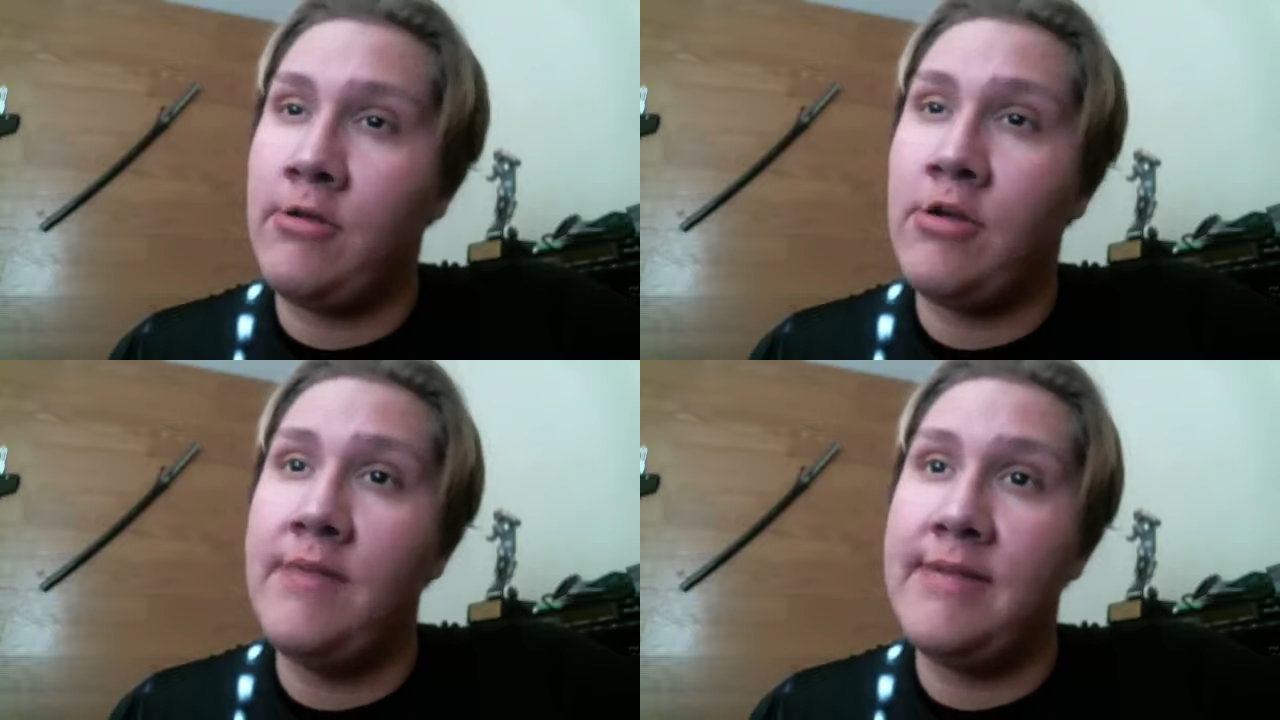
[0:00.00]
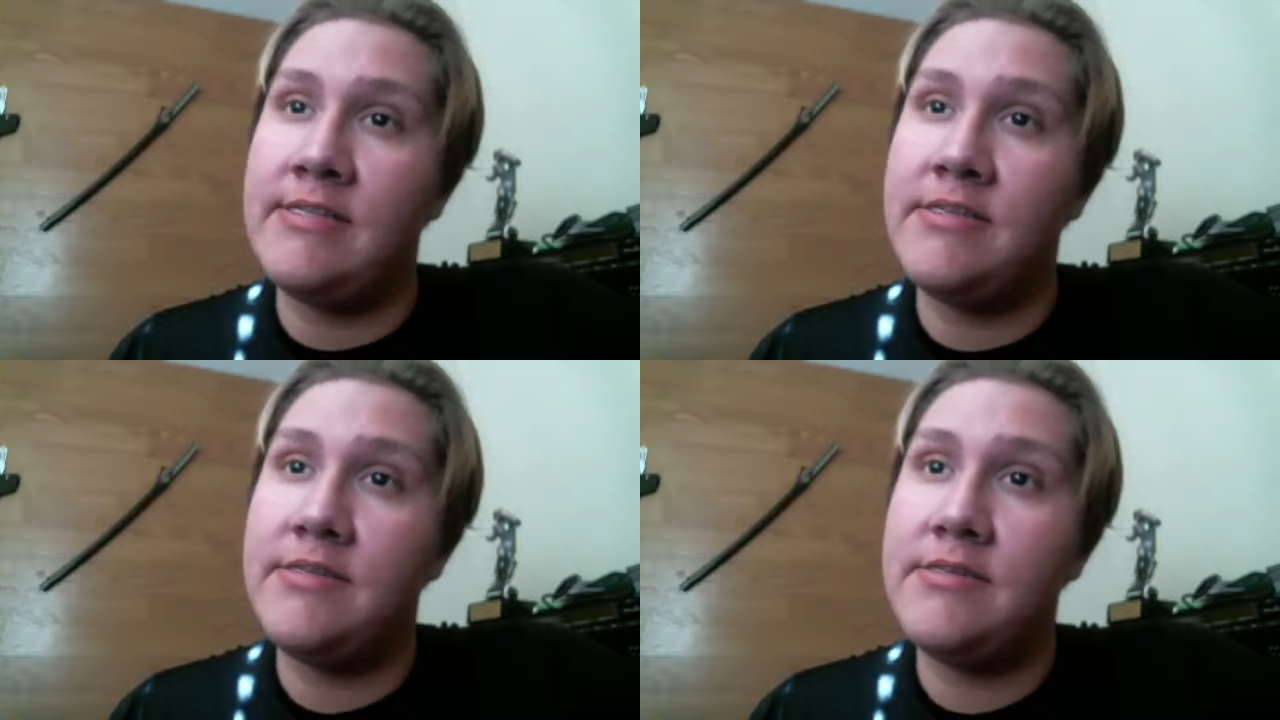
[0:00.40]

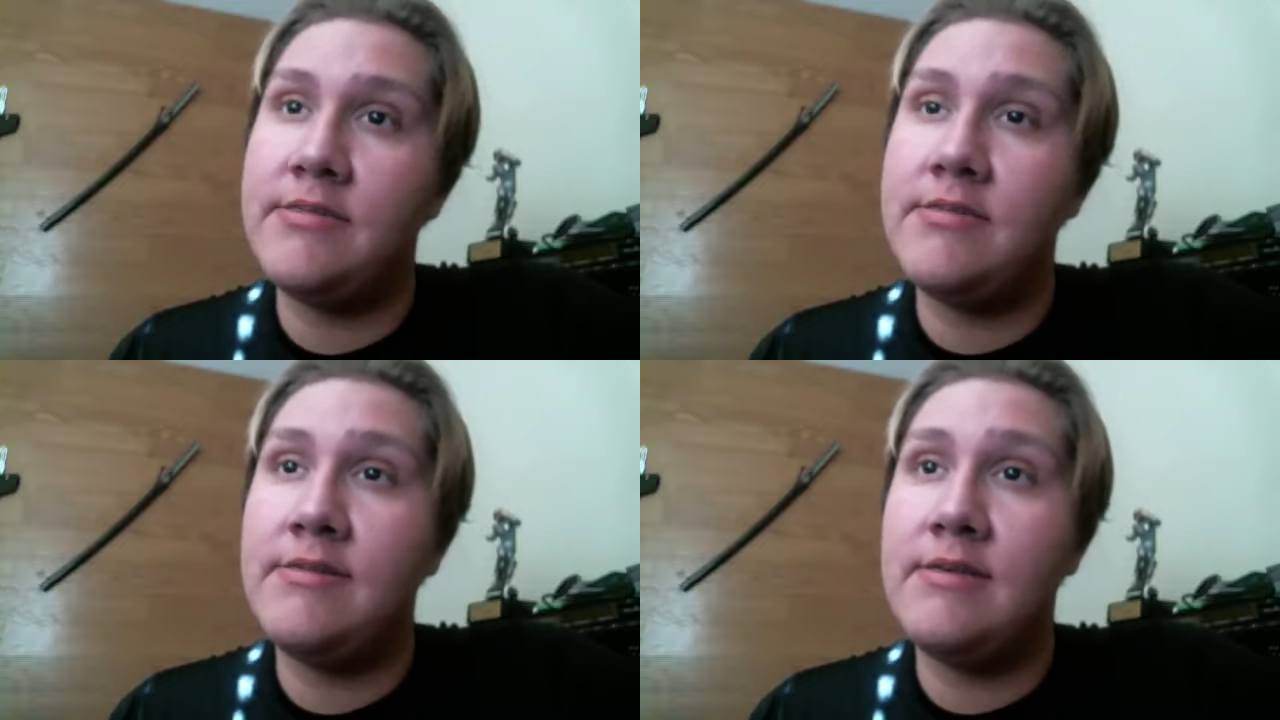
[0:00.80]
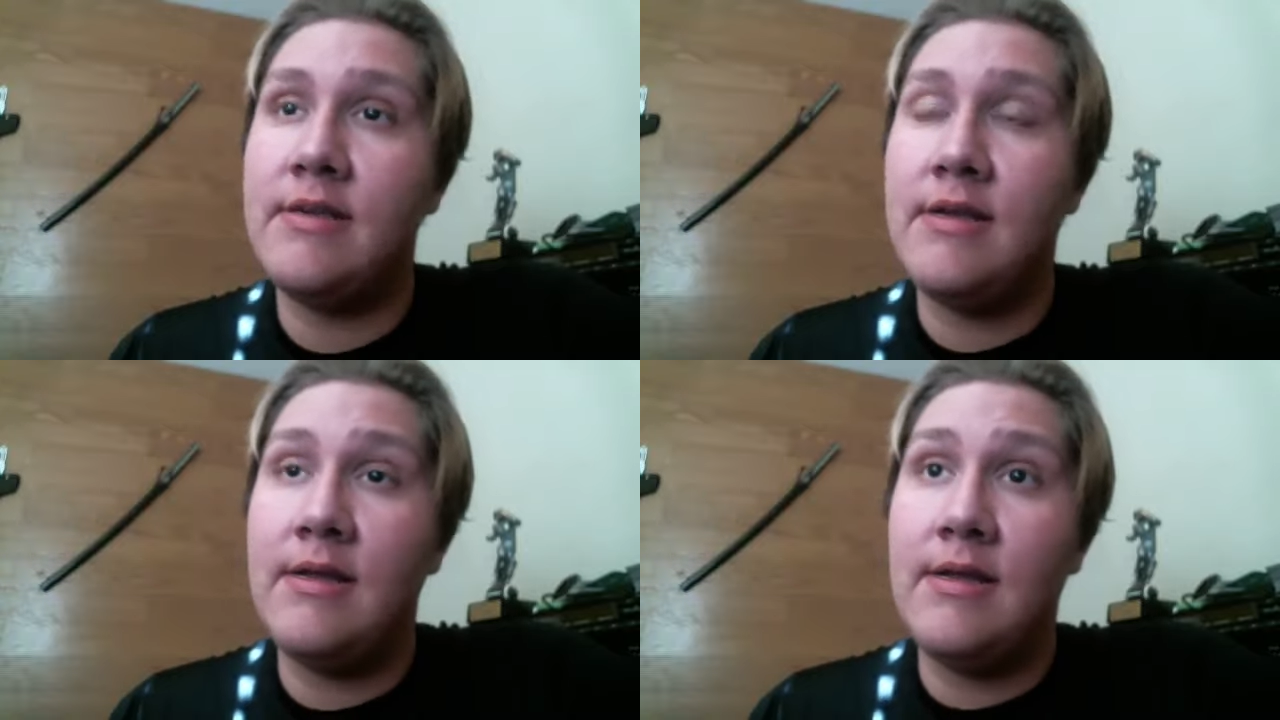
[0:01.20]
comments.
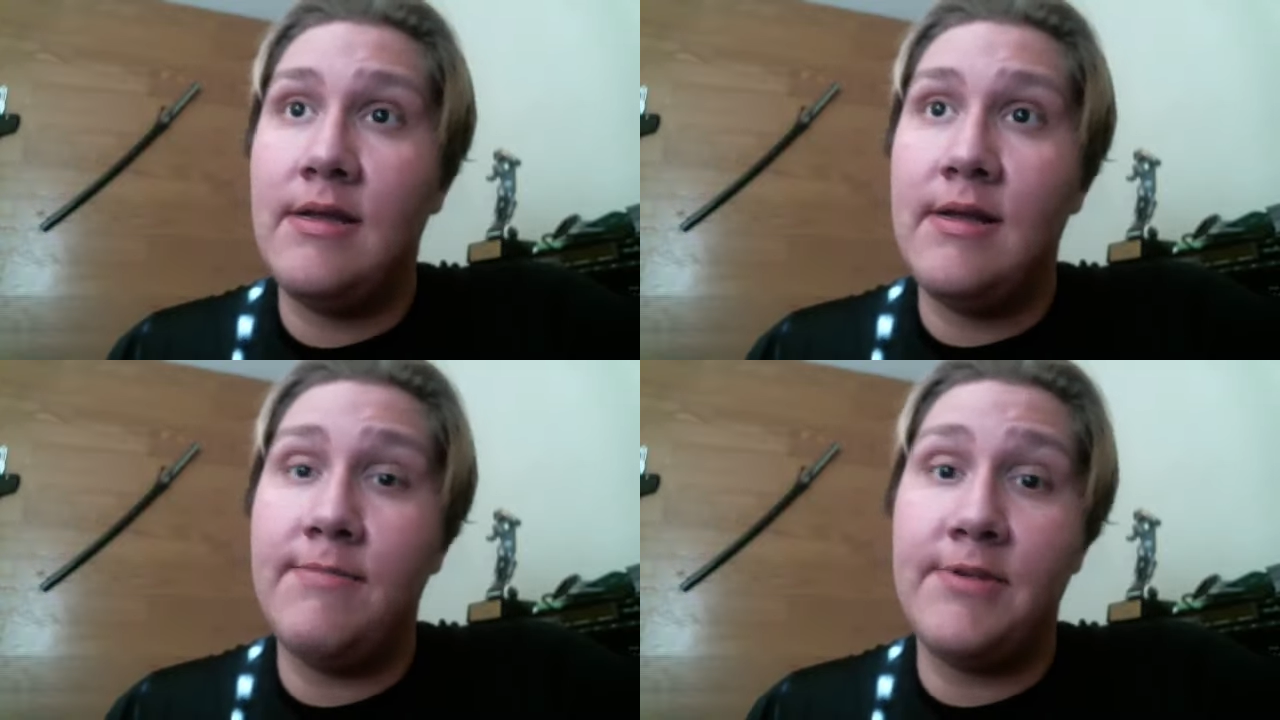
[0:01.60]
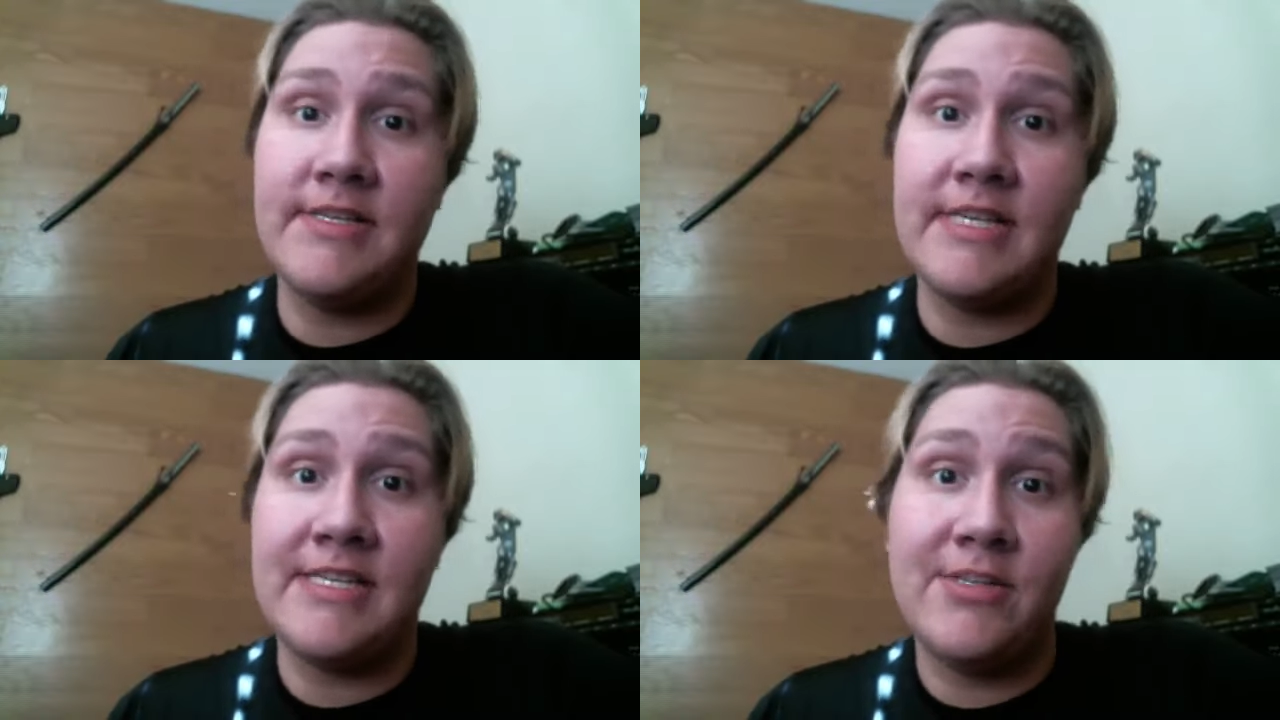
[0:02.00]
Because
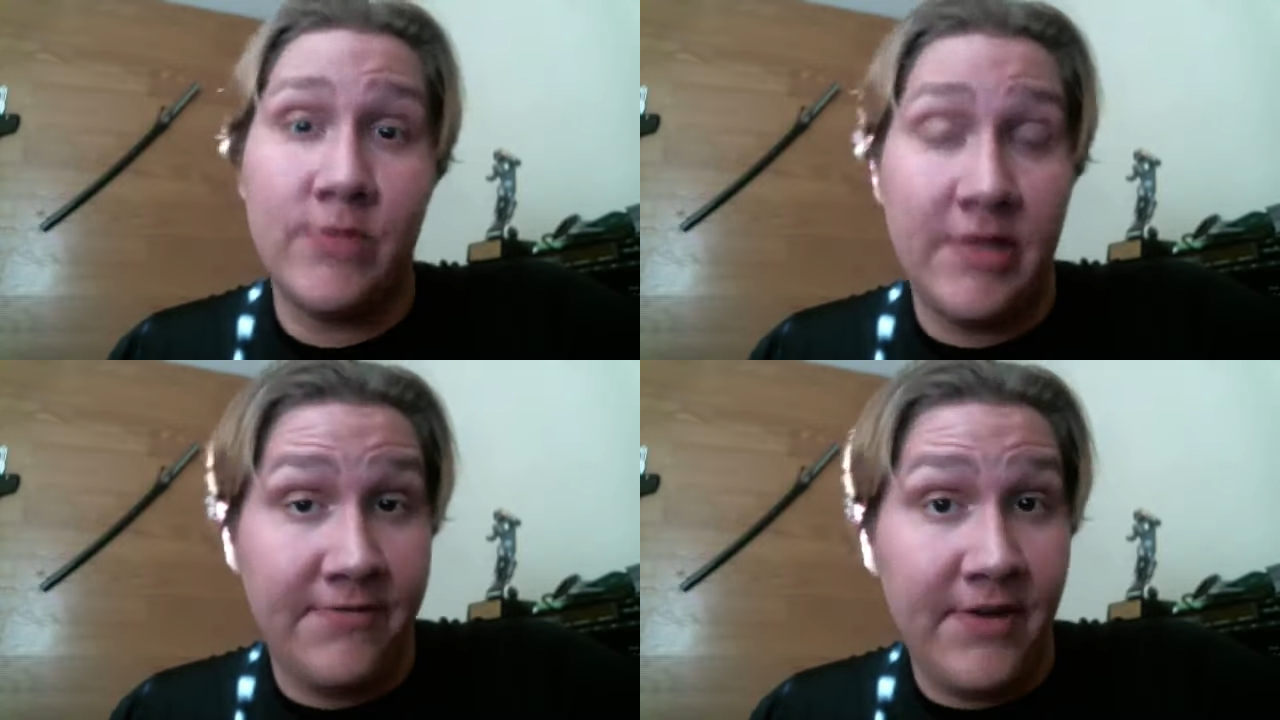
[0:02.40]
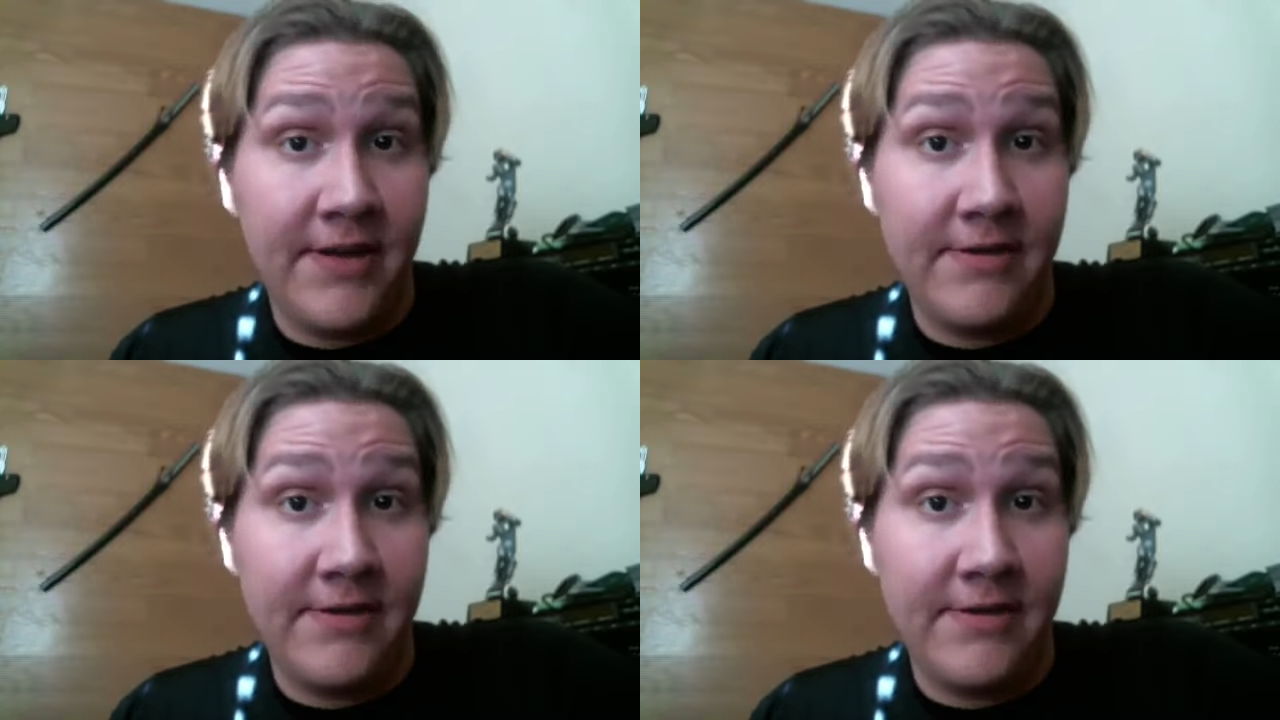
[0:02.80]
that sounds really fun.